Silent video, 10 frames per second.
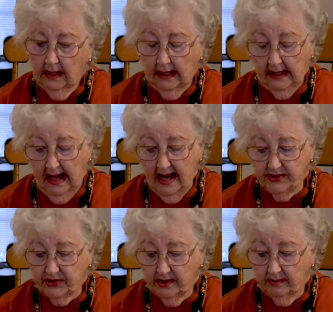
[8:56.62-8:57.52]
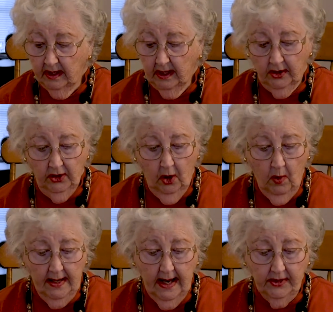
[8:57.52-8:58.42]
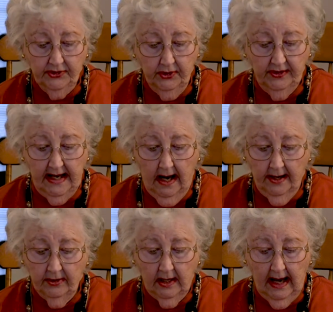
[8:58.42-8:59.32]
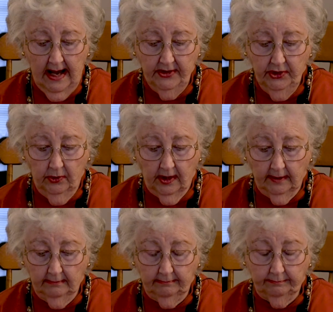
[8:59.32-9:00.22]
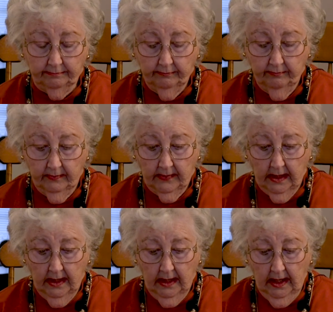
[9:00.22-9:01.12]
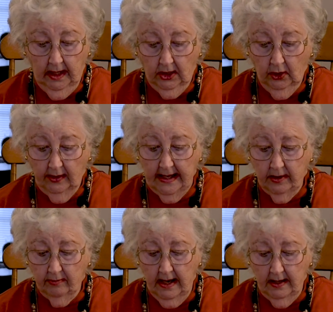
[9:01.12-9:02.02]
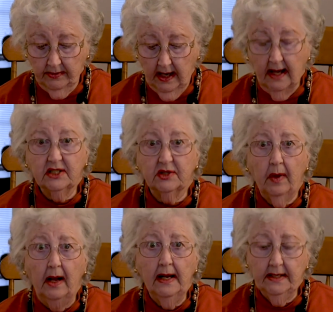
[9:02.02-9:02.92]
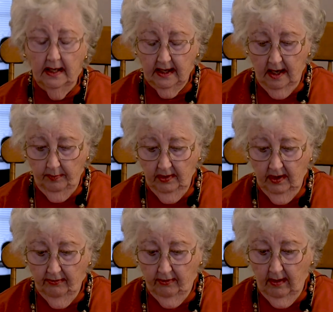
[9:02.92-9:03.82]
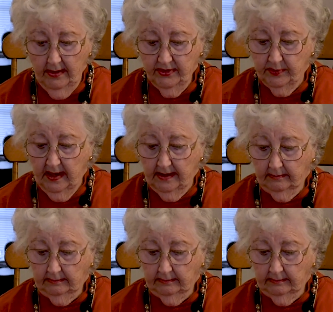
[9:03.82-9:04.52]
Alas, no one answered the ironclad door. Looking around, I spied a couple of groundsmen.